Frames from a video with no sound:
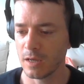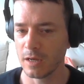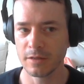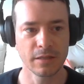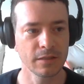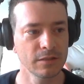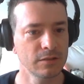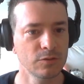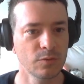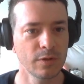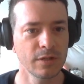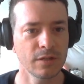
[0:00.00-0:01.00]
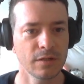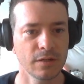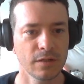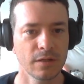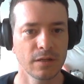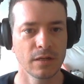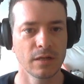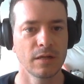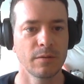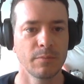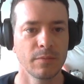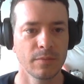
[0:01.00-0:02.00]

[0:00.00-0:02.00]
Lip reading: I think this is great. How